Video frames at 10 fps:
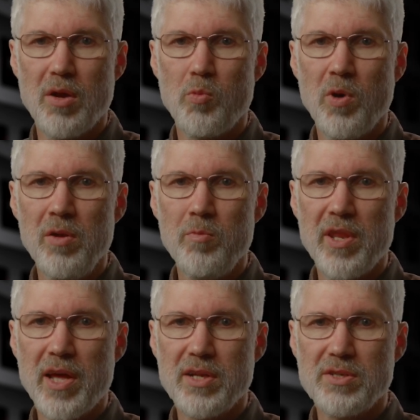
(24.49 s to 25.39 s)
one
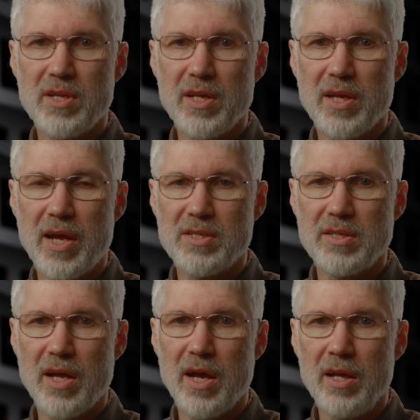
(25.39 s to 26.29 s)
with
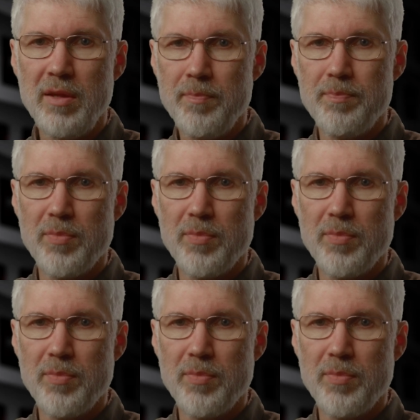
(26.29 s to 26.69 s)
HD-SDI